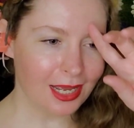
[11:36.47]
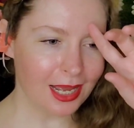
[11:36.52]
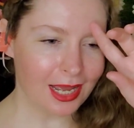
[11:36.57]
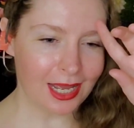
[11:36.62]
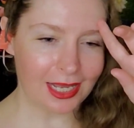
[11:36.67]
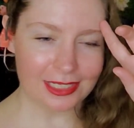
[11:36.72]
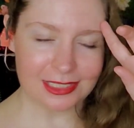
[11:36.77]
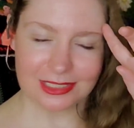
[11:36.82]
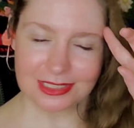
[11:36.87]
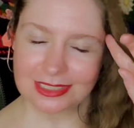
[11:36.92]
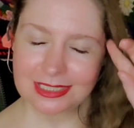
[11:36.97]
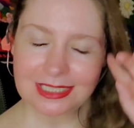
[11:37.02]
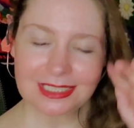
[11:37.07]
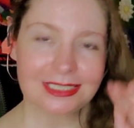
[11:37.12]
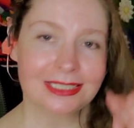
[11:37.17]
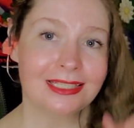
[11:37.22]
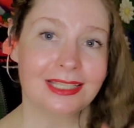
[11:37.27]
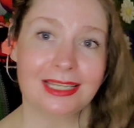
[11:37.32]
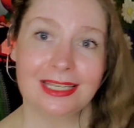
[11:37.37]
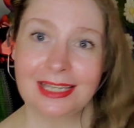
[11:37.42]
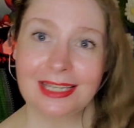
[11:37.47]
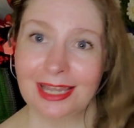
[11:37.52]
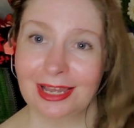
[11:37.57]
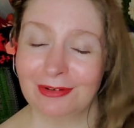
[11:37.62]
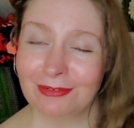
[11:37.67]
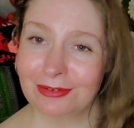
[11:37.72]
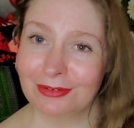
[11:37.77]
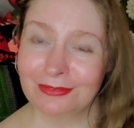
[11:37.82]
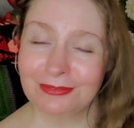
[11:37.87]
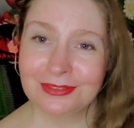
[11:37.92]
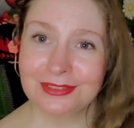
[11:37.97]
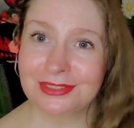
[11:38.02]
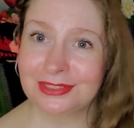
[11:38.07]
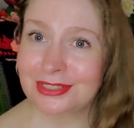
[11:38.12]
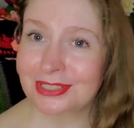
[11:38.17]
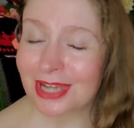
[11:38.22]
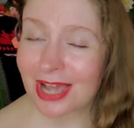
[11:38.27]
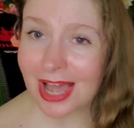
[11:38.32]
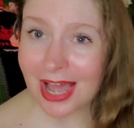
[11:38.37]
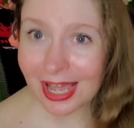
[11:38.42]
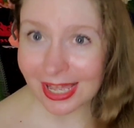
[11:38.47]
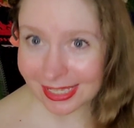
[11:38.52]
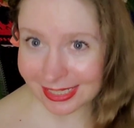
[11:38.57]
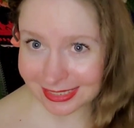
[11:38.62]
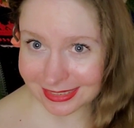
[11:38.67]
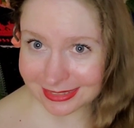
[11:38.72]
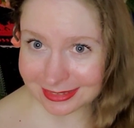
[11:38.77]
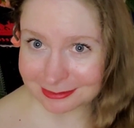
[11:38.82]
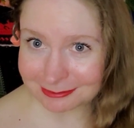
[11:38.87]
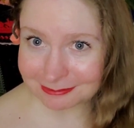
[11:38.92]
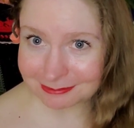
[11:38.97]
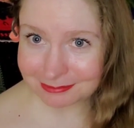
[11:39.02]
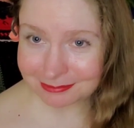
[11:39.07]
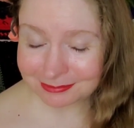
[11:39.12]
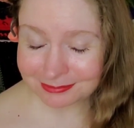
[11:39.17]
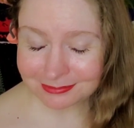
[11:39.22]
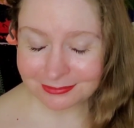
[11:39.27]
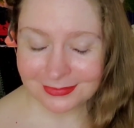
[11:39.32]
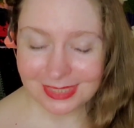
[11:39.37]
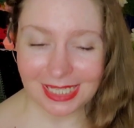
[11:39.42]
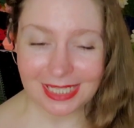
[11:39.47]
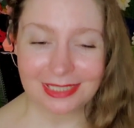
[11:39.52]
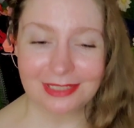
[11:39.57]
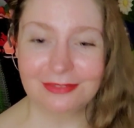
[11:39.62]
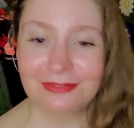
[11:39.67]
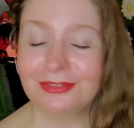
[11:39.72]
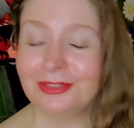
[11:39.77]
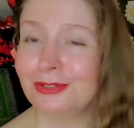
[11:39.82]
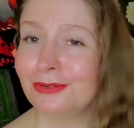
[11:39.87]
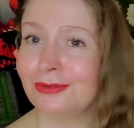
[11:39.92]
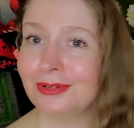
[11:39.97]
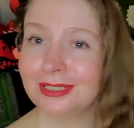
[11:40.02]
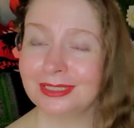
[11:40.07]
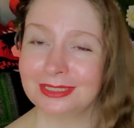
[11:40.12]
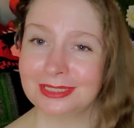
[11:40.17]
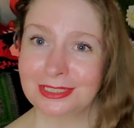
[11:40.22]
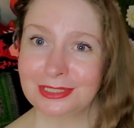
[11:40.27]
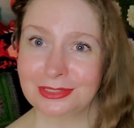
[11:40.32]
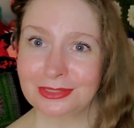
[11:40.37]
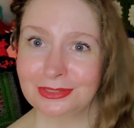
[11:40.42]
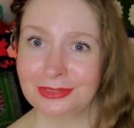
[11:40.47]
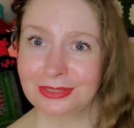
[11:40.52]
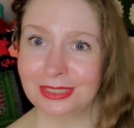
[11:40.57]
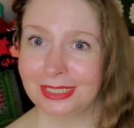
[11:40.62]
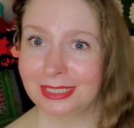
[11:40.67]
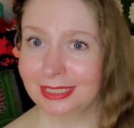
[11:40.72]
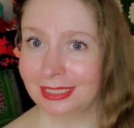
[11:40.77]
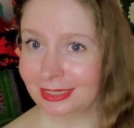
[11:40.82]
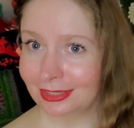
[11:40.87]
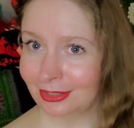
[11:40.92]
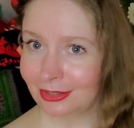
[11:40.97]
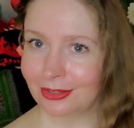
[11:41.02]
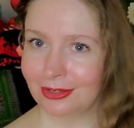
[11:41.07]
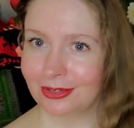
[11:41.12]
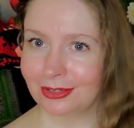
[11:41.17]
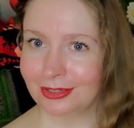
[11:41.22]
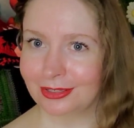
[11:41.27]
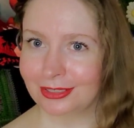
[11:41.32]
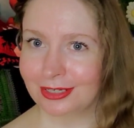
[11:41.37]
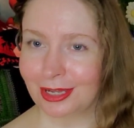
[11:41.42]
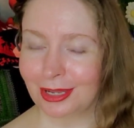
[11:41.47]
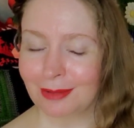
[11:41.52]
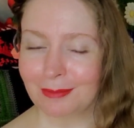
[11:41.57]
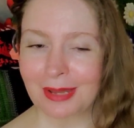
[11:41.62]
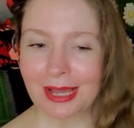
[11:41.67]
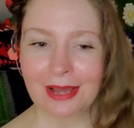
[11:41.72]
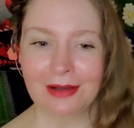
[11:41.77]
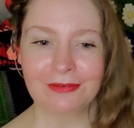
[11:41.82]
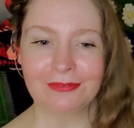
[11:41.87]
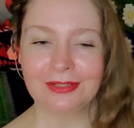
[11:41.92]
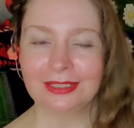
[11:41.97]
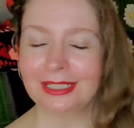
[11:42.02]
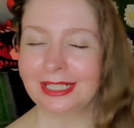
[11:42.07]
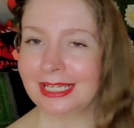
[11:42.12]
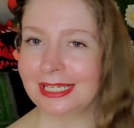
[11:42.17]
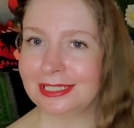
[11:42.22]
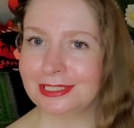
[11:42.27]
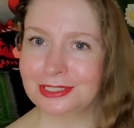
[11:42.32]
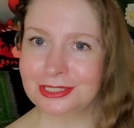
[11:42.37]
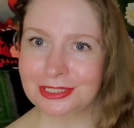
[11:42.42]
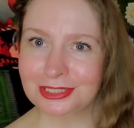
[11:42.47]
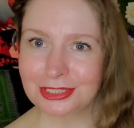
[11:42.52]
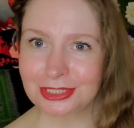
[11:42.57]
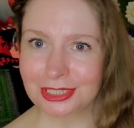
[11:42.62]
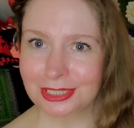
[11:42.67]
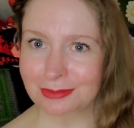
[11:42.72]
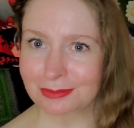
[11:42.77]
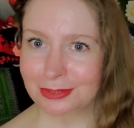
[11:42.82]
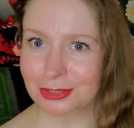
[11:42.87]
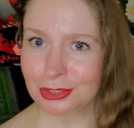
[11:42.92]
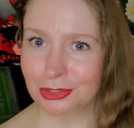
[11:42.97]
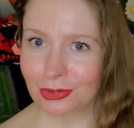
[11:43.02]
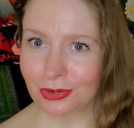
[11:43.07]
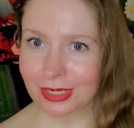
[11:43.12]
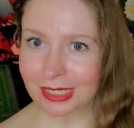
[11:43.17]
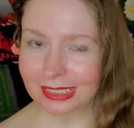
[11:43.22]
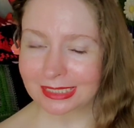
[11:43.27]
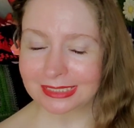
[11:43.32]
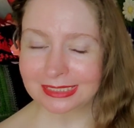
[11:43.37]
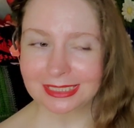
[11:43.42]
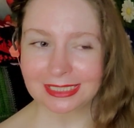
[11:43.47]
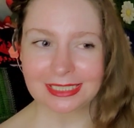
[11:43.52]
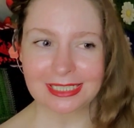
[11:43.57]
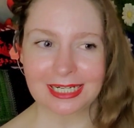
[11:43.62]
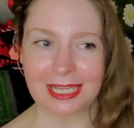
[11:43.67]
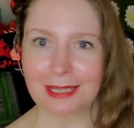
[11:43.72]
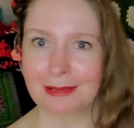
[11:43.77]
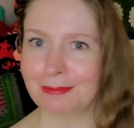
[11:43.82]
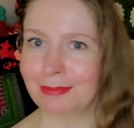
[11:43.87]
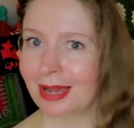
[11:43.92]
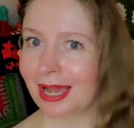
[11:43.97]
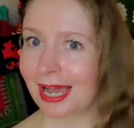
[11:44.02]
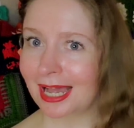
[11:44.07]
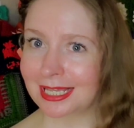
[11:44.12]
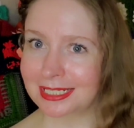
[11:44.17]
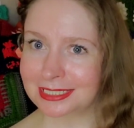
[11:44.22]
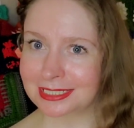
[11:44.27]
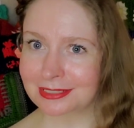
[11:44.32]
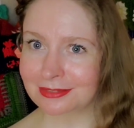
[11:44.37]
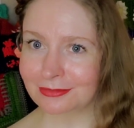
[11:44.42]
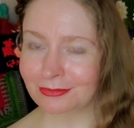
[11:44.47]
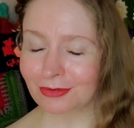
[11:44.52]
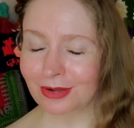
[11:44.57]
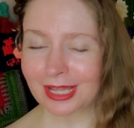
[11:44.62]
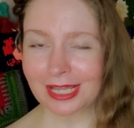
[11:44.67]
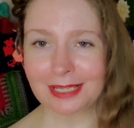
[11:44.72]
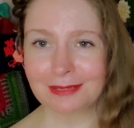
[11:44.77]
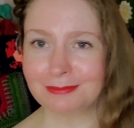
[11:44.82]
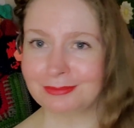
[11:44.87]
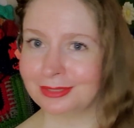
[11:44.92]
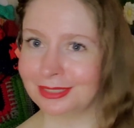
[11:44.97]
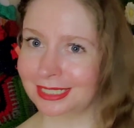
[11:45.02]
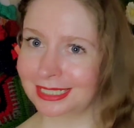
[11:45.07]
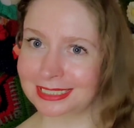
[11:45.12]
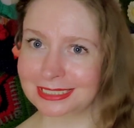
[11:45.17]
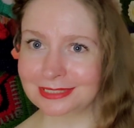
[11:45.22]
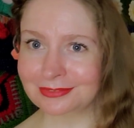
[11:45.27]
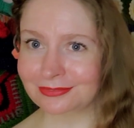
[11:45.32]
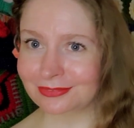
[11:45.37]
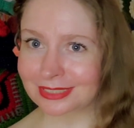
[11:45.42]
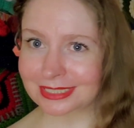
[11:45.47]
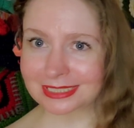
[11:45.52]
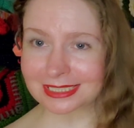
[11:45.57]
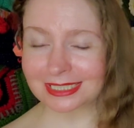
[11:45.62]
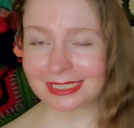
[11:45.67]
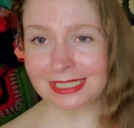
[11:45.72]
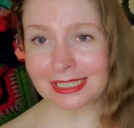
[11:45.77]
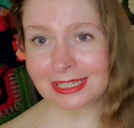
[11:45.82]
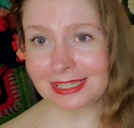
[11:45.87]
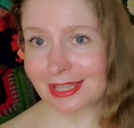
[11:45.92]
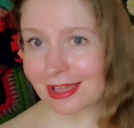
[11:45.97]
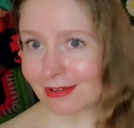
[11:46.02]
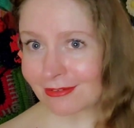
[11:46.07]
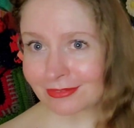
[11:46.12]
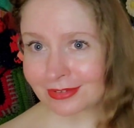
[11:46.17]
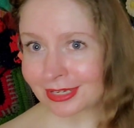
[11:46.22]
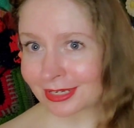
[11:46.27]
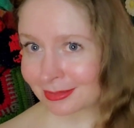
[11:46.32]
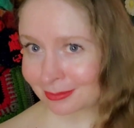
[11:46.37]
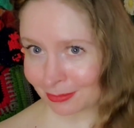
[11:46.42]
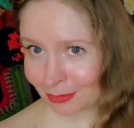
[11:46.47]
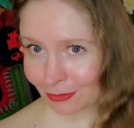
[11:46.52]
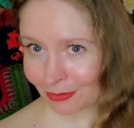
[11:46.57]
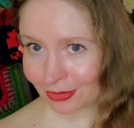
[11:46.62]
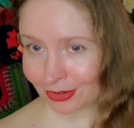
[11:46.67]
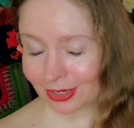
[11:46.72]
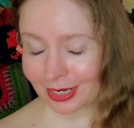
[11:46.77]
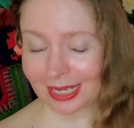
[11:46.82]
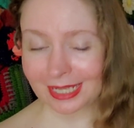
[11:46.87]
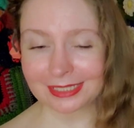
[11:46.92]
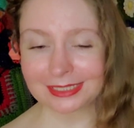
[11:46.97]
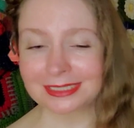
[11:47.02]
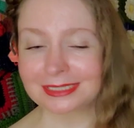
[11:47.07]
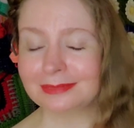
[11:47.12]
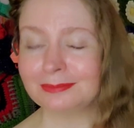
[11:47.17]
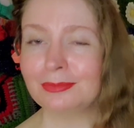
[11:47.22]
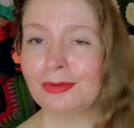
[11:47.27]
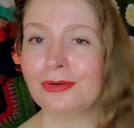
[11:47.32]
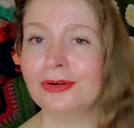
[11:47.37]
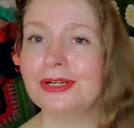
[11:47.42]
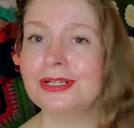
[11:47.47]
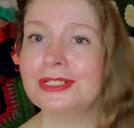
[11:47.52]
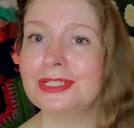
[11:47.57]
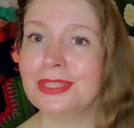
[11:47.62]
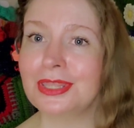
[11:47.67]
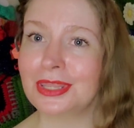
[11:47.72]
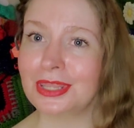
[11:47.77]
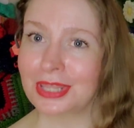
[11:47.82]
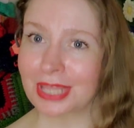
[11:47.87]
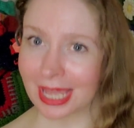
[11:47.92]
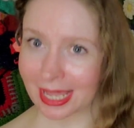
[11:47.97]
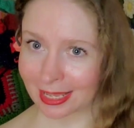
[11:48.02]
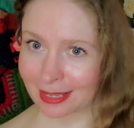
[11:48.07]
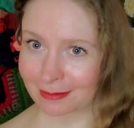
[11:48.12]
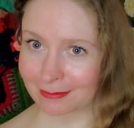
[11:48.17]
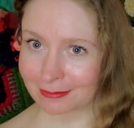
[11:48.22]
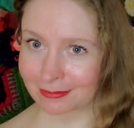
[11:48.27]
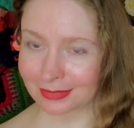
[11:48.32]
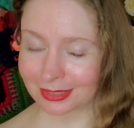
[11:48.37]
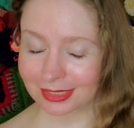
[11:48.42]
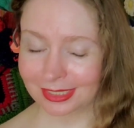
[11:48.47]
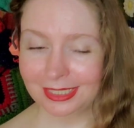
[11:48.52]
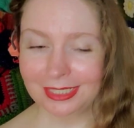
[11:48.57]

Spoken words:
I just didn't like how it was done. And if you want to learn about relationship choice in a positive way, please visit Loving More and support them.